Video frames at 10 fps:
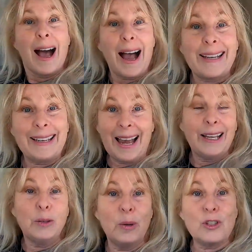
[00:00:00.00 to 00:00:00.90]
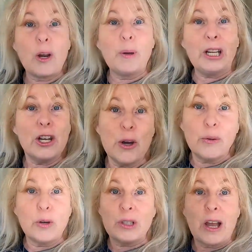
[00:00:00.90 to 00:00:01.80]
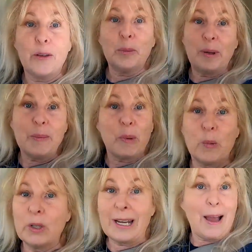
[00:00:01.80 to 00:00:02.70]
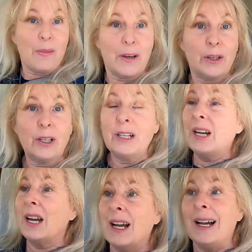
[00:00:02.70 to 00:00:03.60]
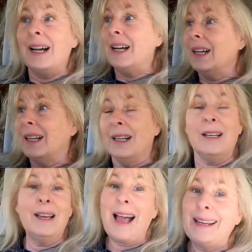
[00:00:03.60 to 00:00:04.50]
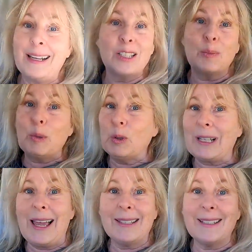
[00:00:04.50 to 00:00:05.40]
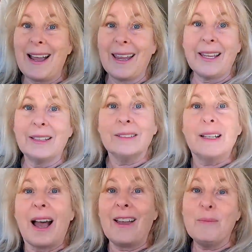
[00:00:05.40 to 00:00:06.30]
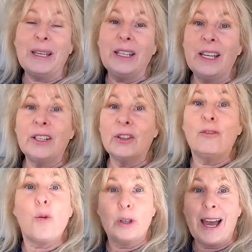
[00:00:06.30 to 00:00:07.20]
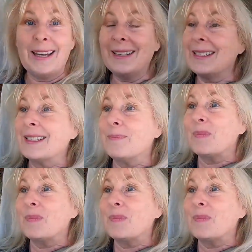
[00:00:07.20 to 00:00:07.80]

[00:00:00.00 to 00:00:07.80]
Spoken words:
I kind of wish I would have known those other people were down there. I got spooked last night. I've been here 4 nights.